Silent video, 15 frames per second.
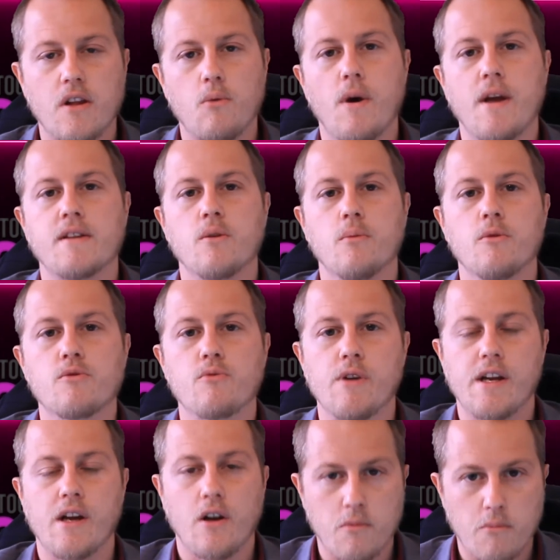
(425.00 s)
that when someone's
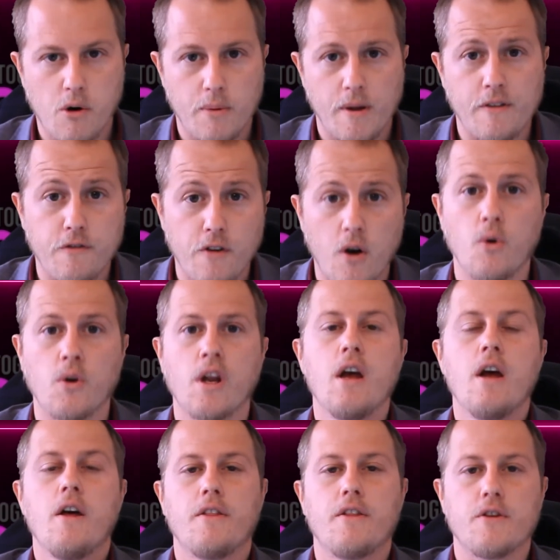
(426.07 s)
reading on a mobile phone,
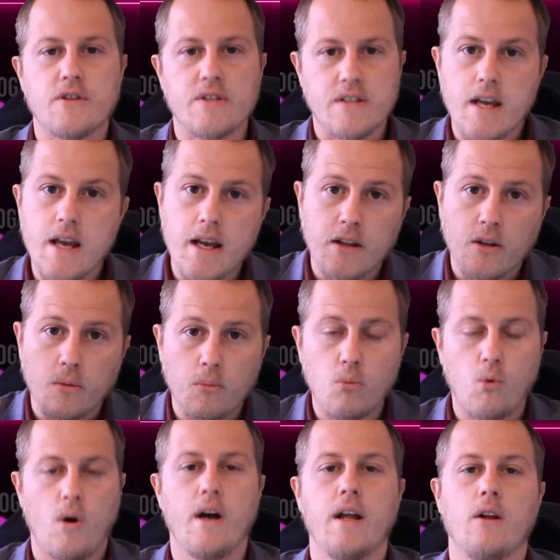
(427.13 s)
they're seeing them
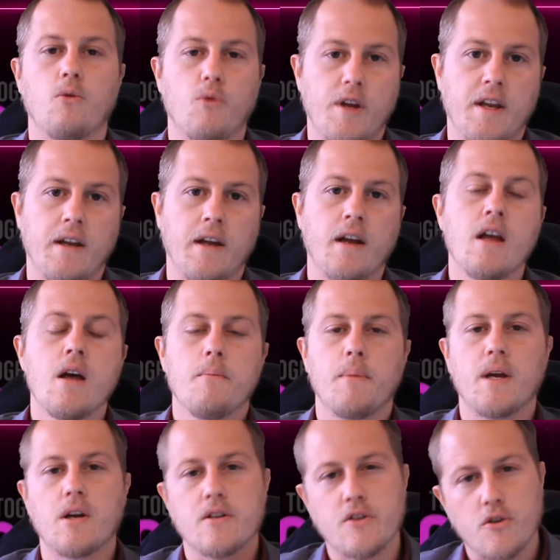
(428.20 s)
while reading,
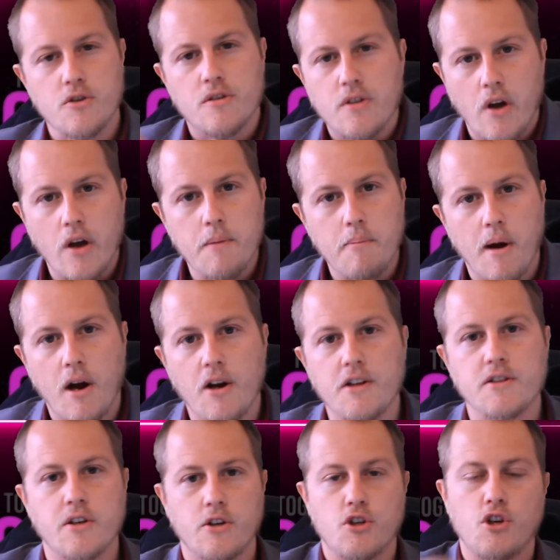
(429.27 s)
because your sidebar
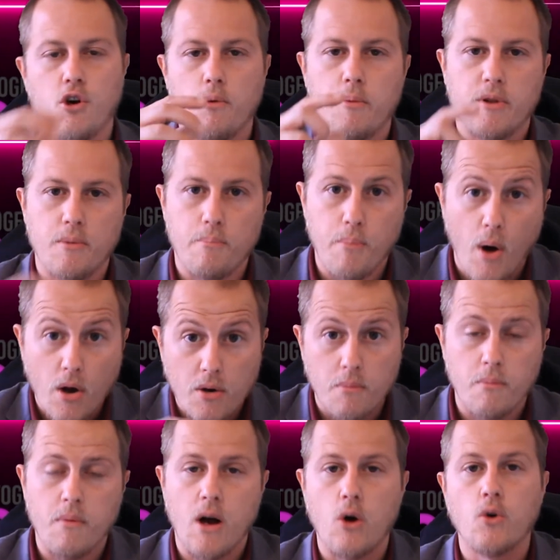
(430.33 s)
is going to show up at the
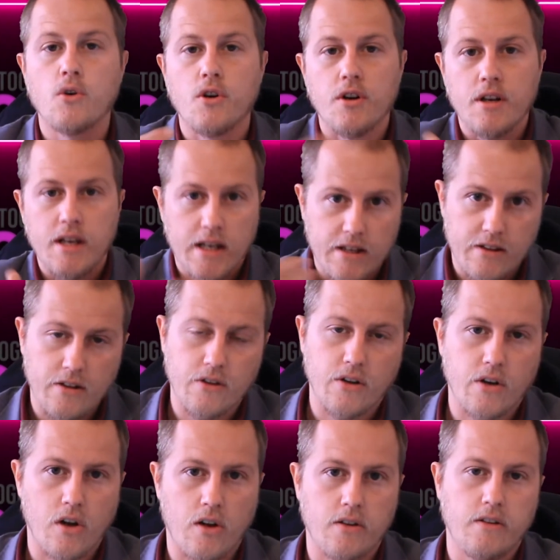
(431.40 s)
bottom underneath the
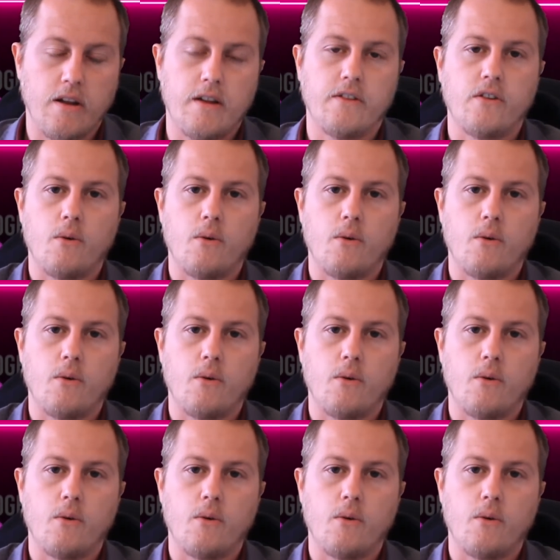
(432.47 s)
content.